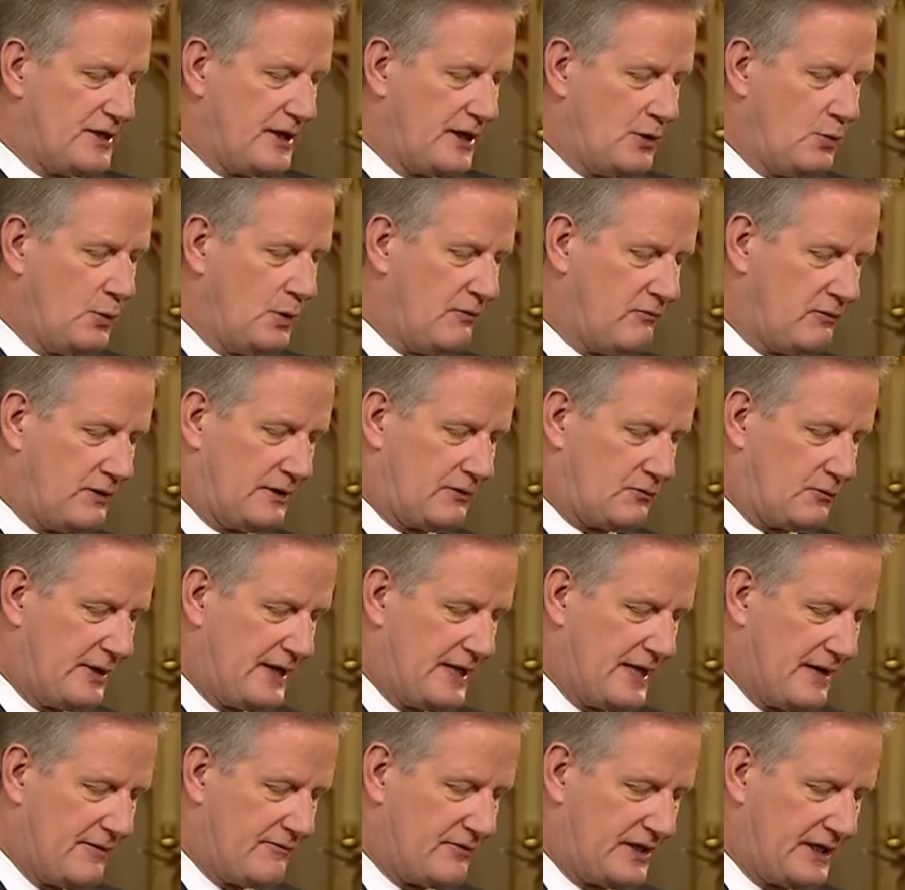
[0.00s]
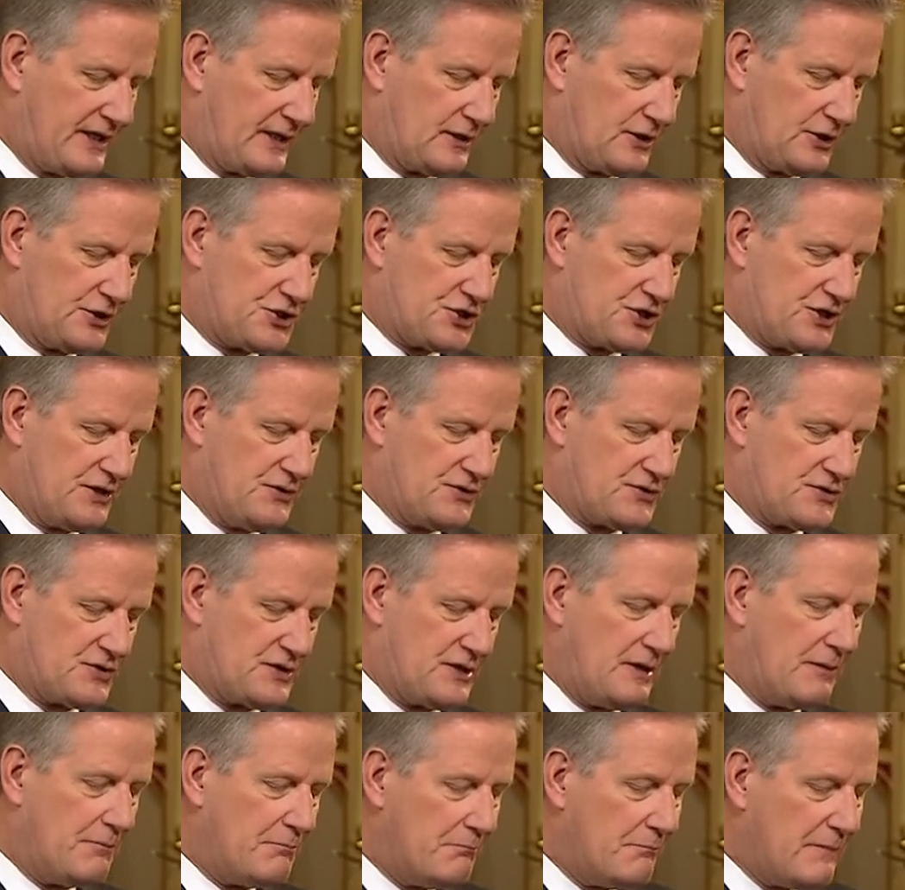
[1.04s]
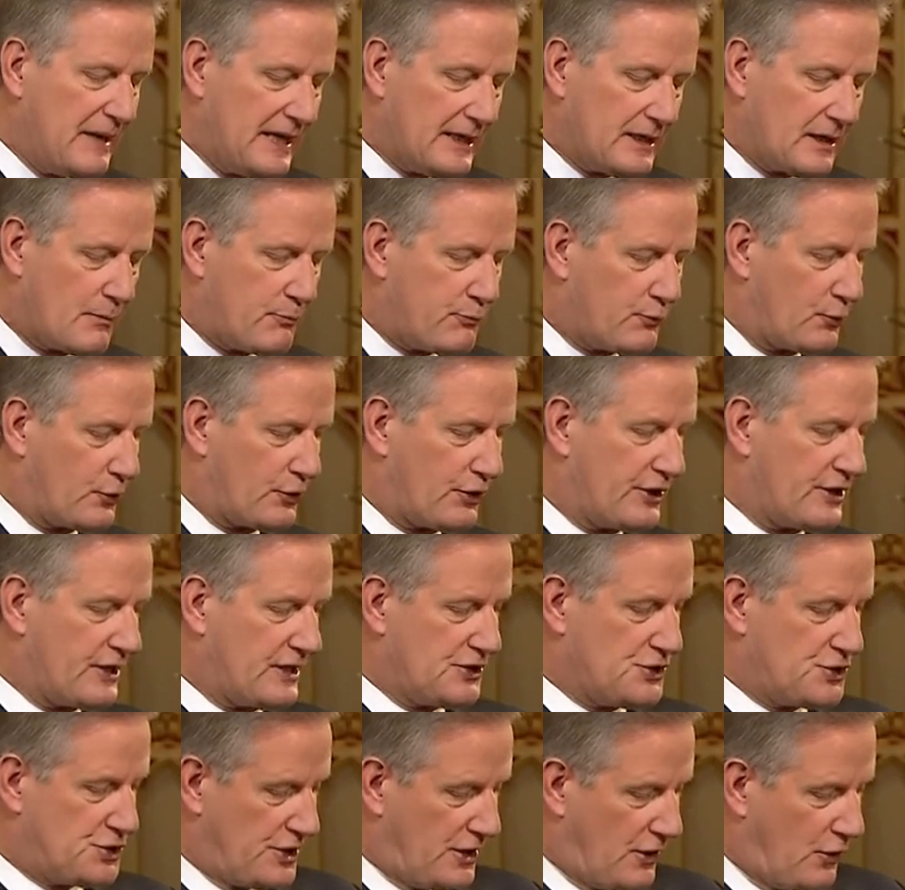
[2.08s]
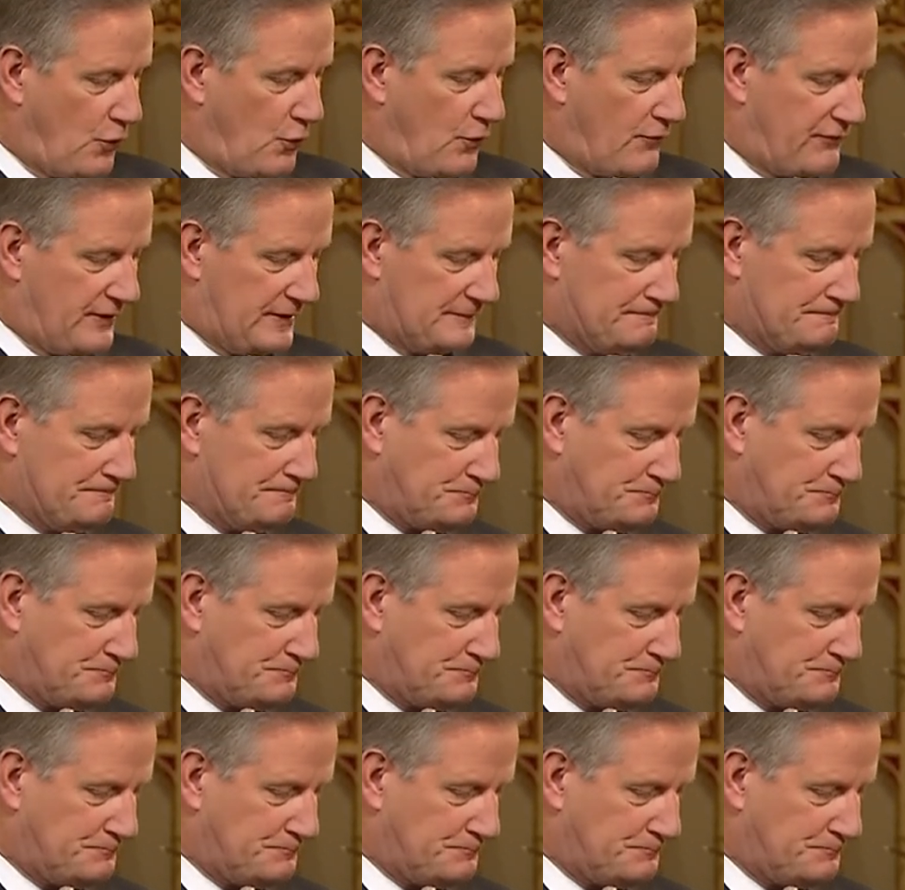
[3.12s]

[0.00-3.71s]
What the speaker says: equivalent we have in English is the made-up word Jehovah.